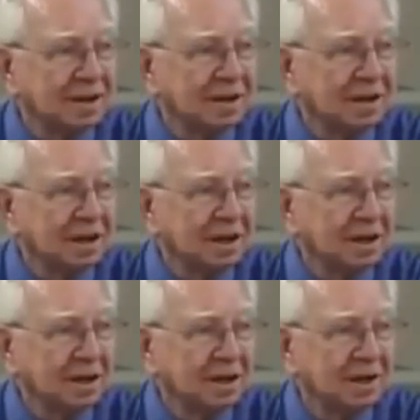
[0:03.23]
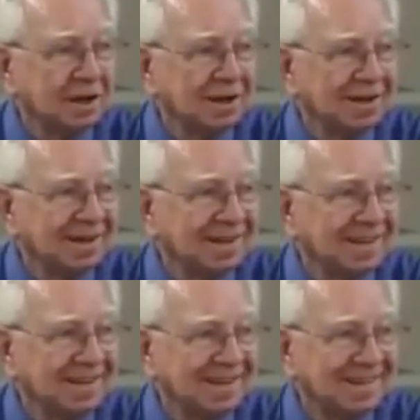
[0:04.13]

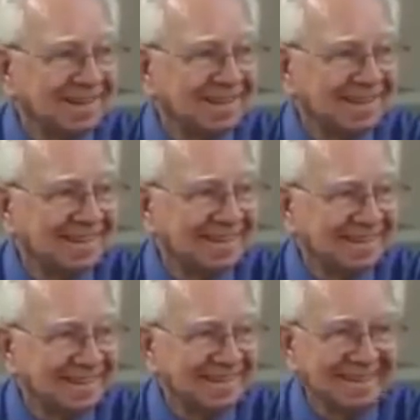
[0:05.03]
(no one is talking)